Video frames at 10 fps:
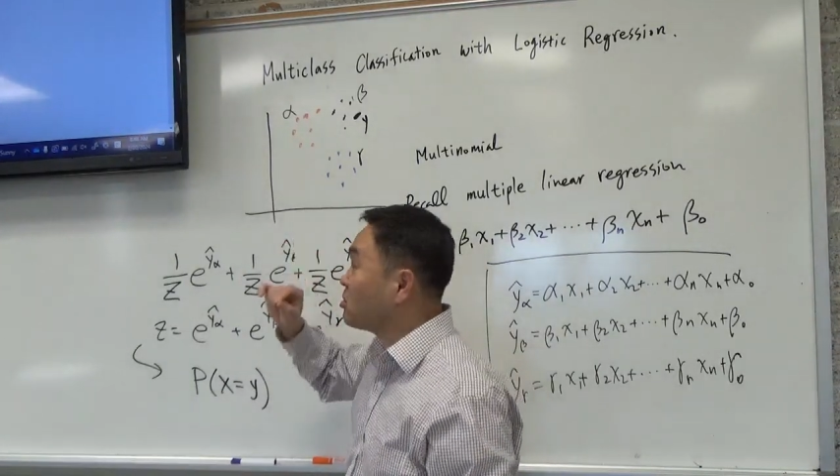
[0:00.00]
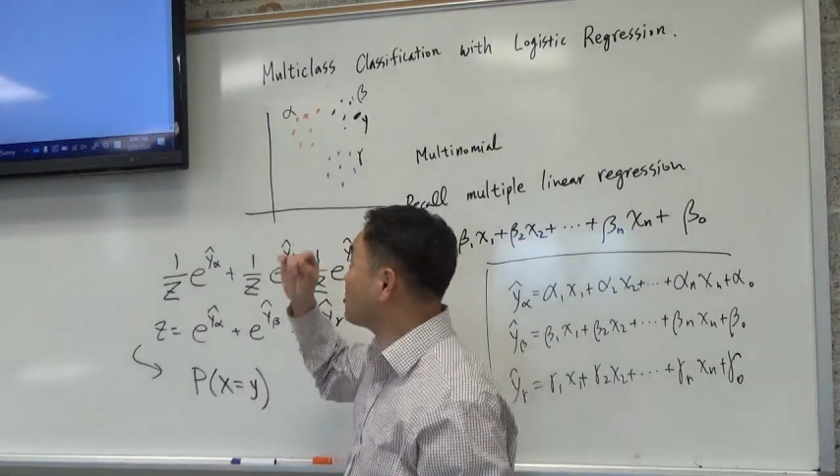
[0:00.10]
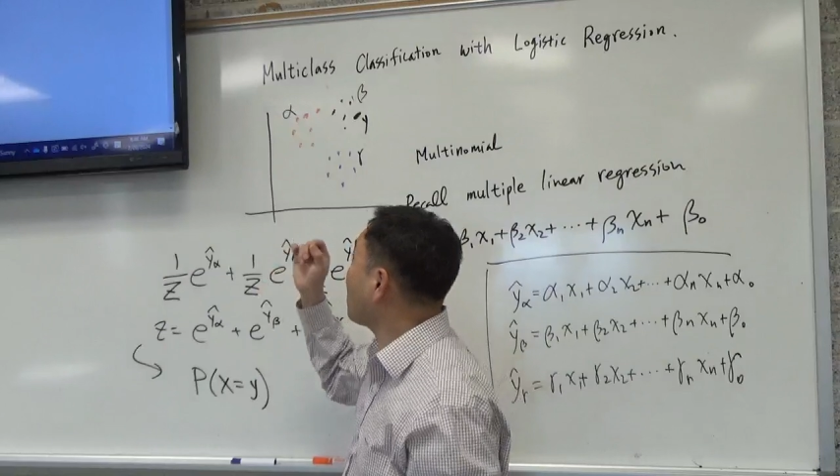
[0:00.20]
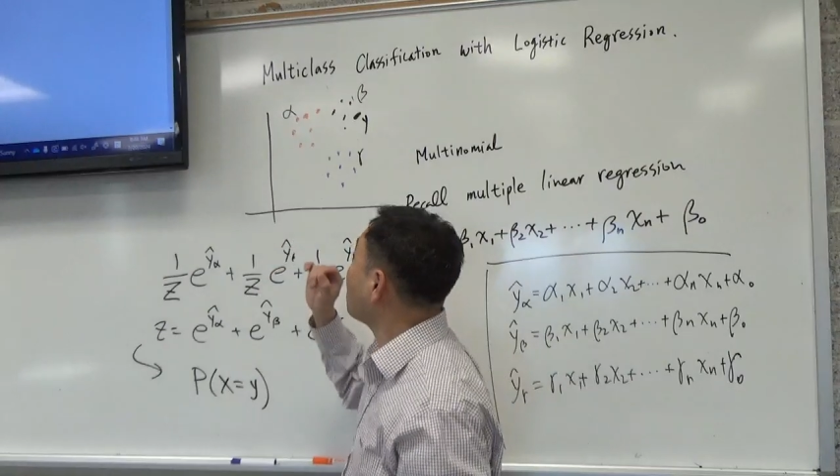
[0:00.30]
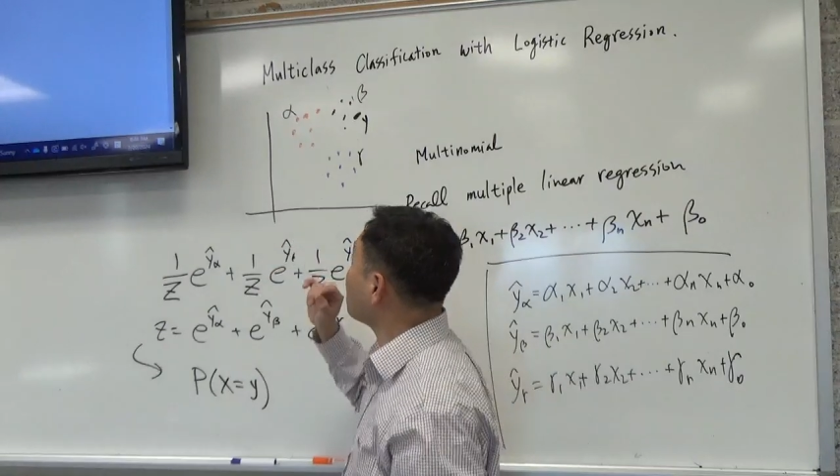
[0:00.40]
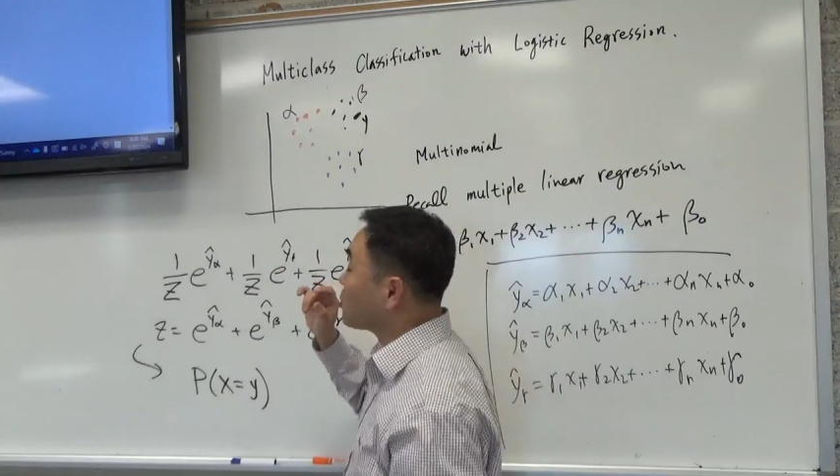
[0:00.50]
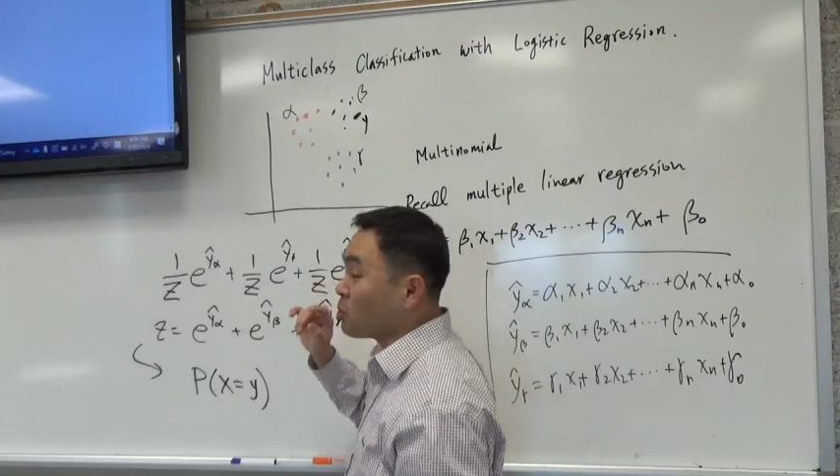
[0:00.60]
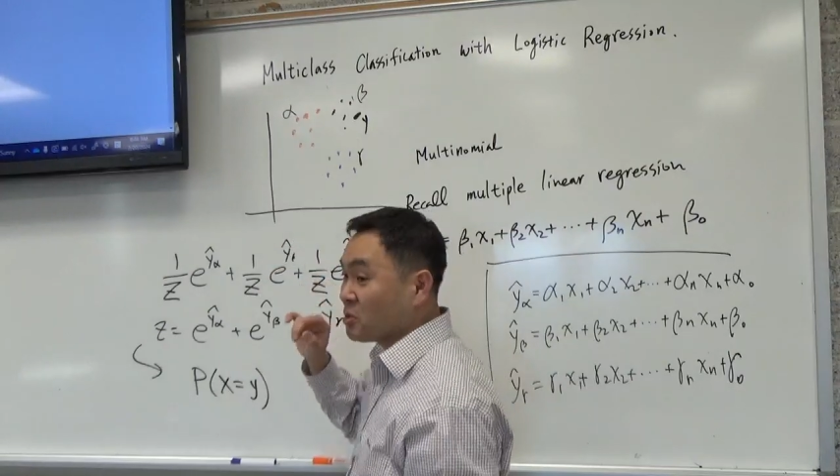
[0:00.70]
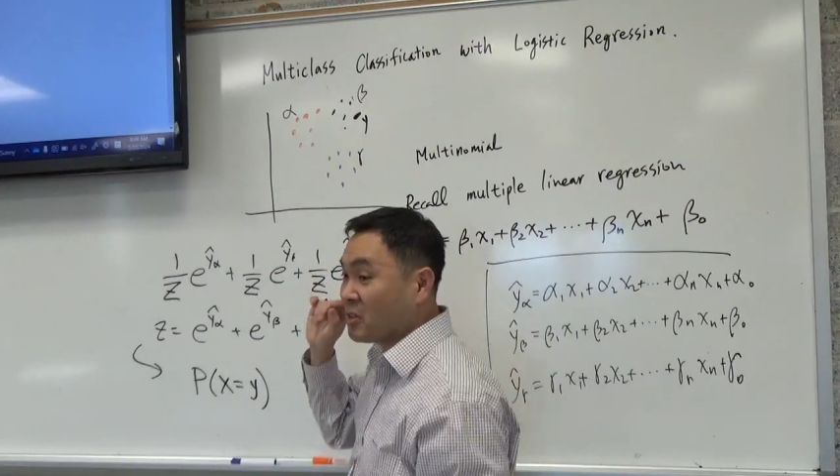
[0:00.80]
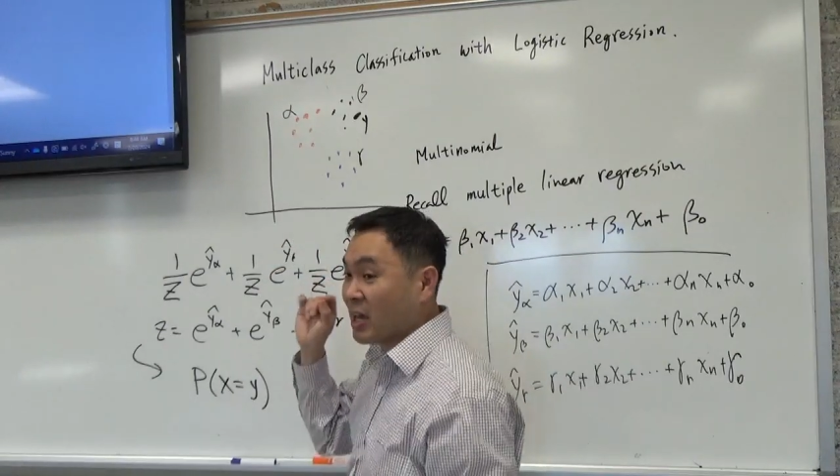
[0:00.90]
to is often
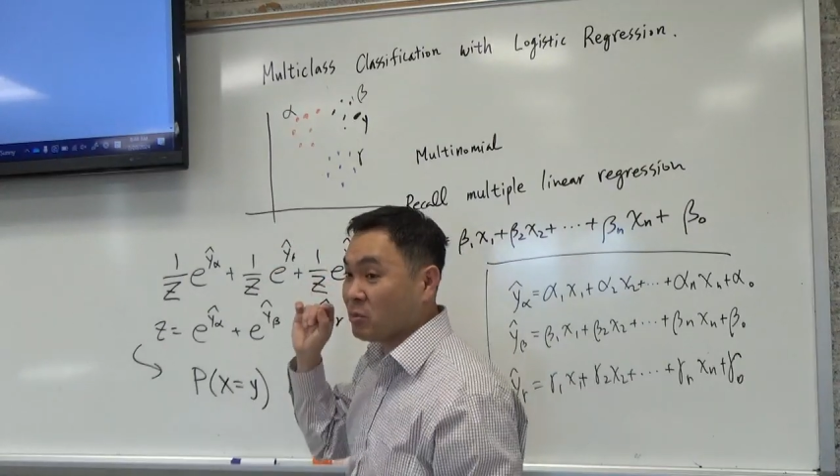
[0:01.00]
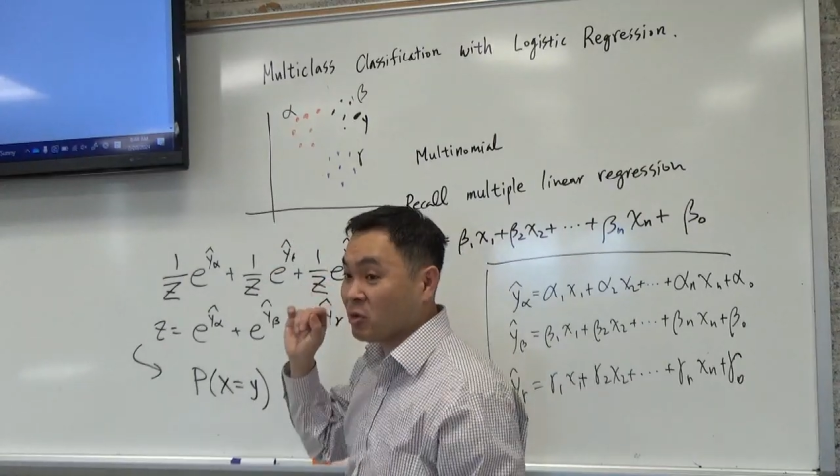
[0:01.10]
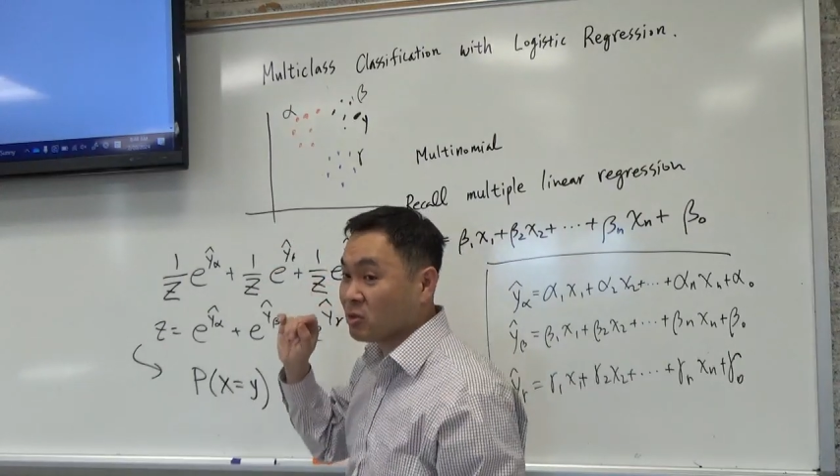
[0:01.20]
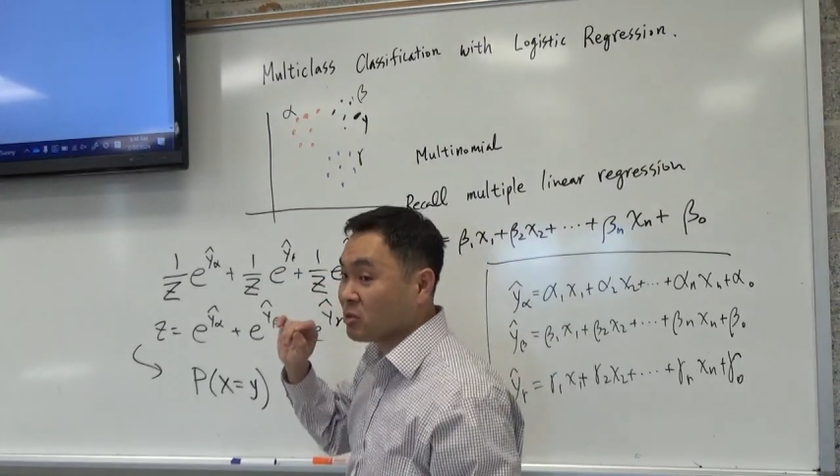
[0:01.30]
called label.